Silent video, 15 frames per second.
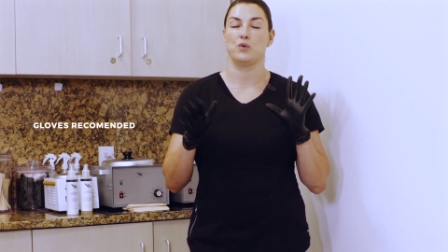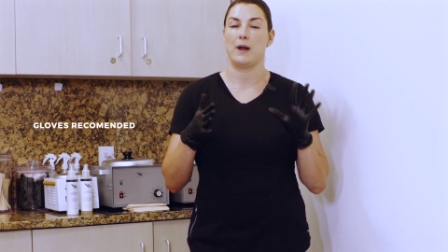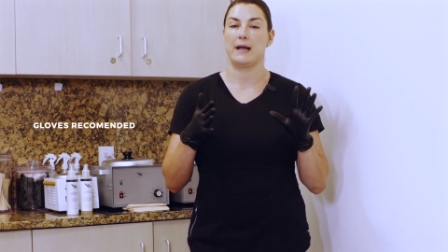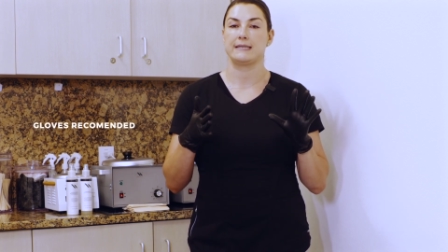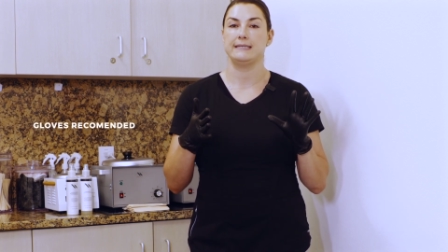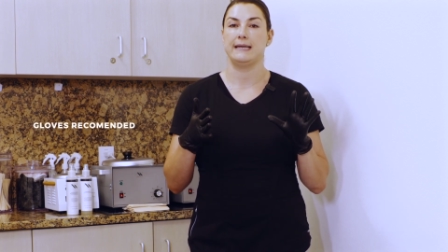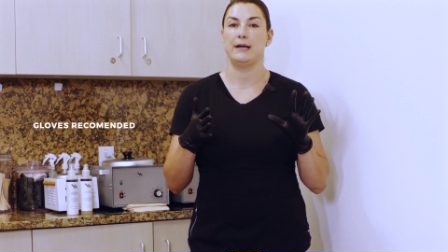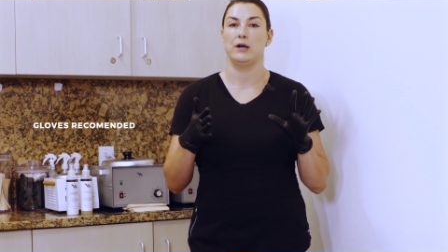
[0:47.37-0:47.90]

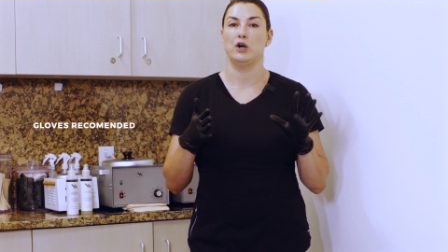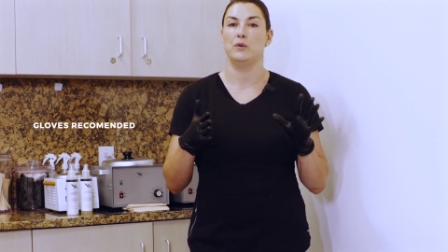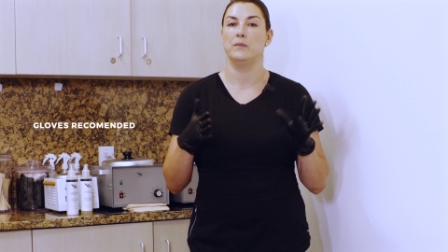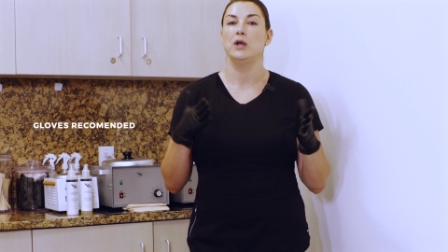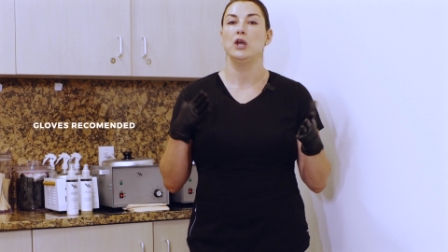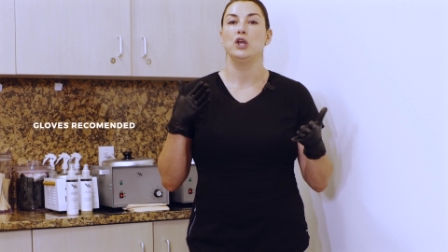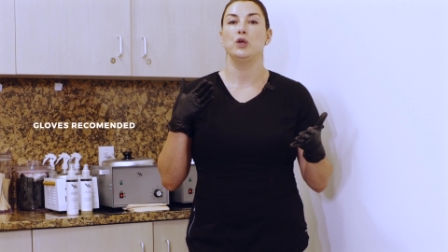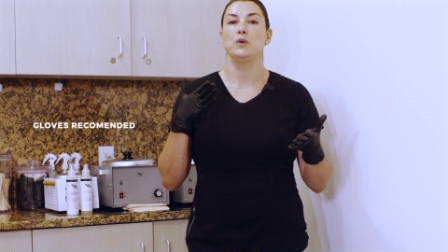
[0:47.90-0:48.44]
waxing at home,
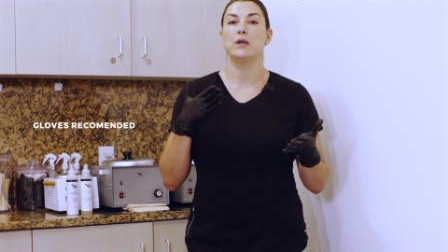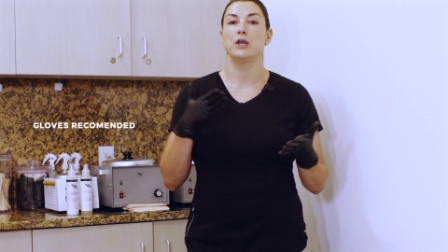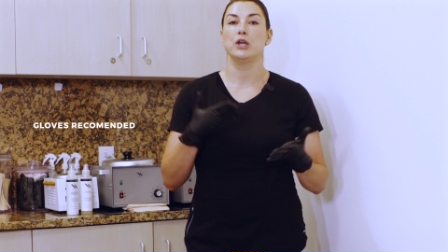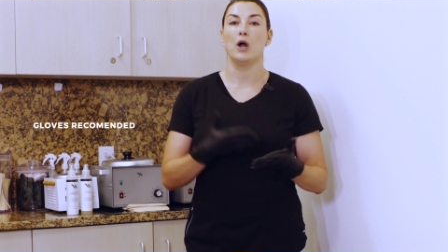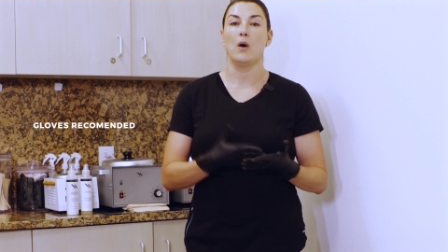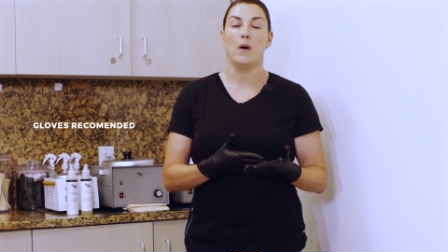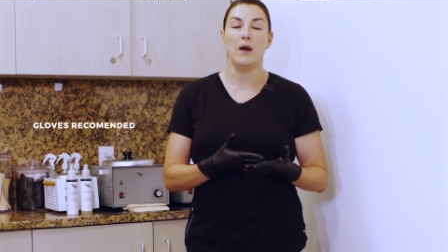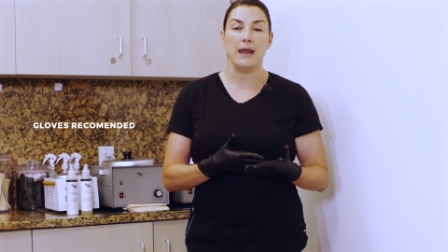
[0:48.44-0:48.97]
you can
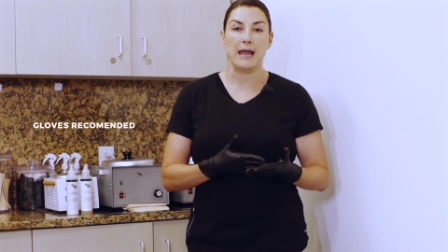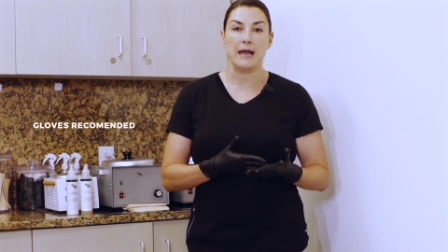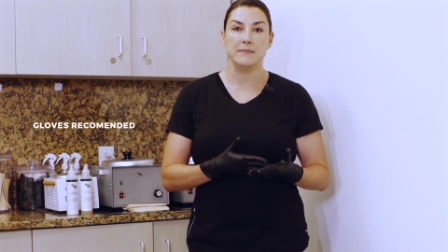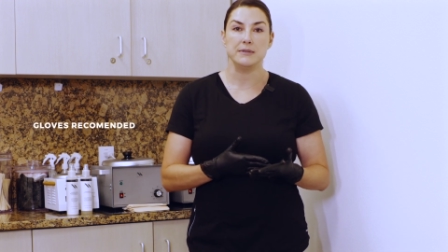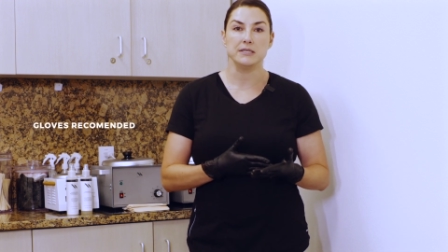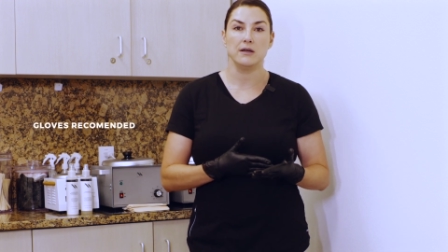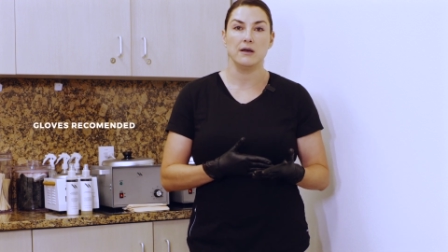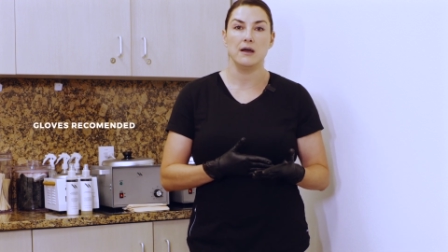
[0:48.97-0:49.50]
go on
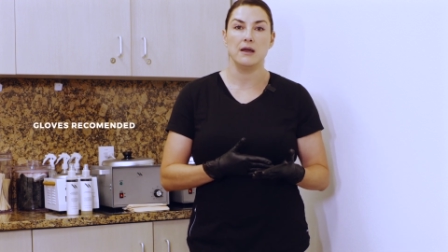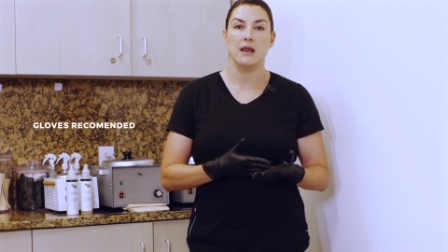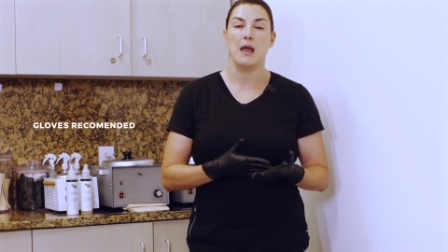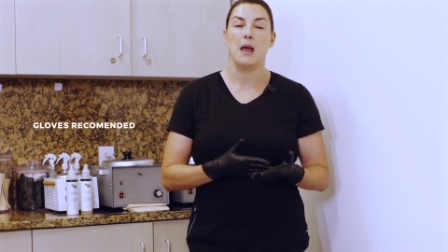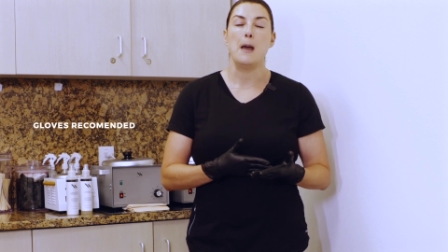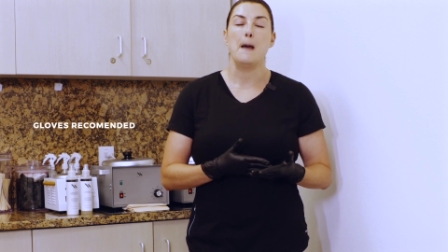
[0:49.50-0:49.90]
Amazon,